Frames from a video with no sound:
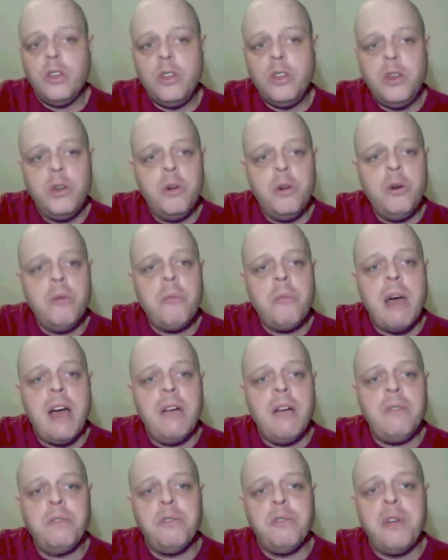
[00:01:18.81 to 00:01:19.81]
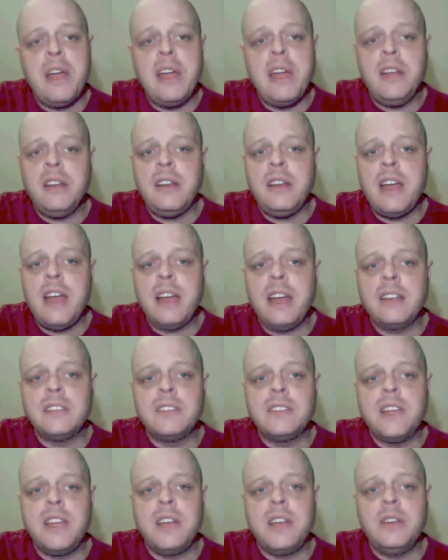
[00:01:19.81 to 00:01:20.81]
You, my friend, I
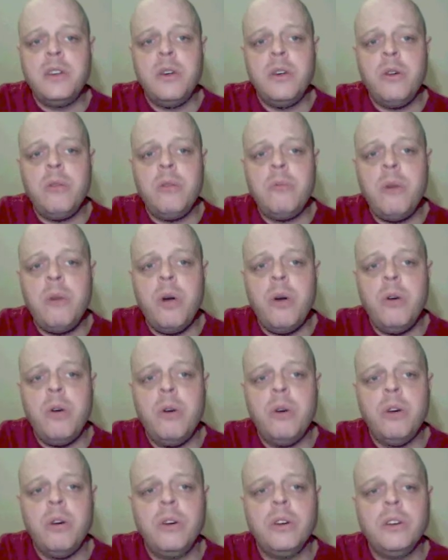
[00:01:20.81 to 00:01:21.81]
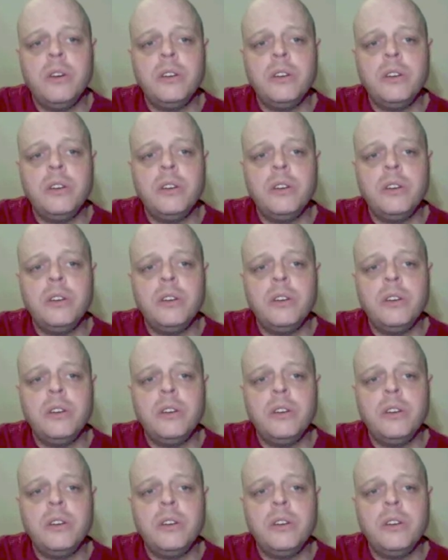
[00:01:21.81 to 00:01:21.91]
can take no more.